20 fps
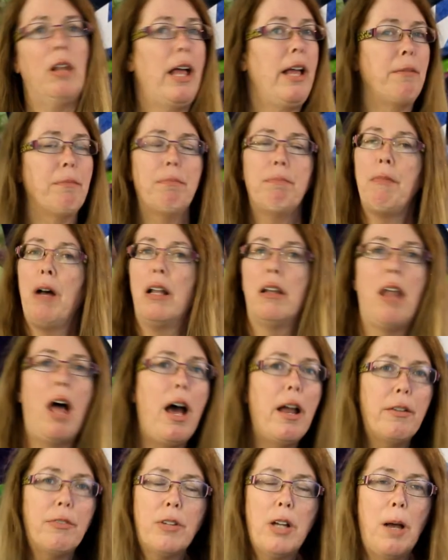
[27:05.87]
like a
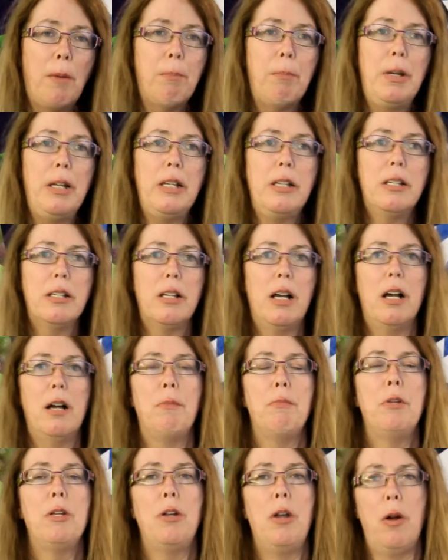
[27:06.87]
lot of companies,
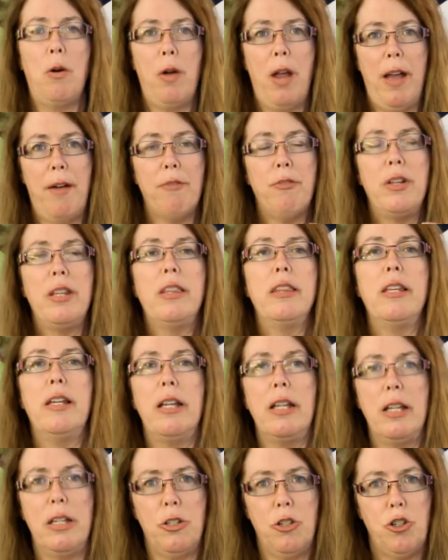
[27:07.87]
you know,
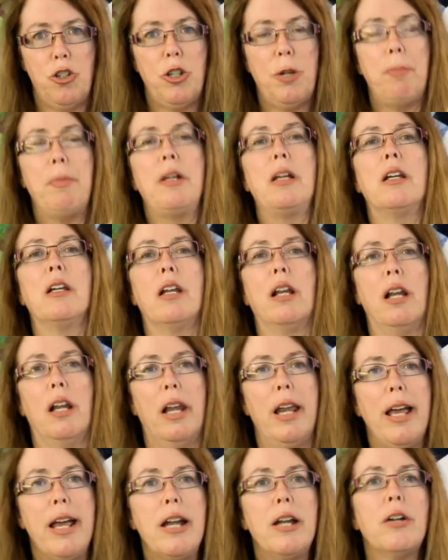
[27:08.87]
everything is shipping a
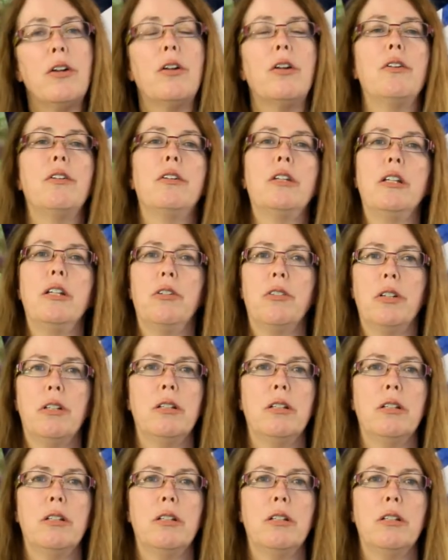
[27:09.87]
little later.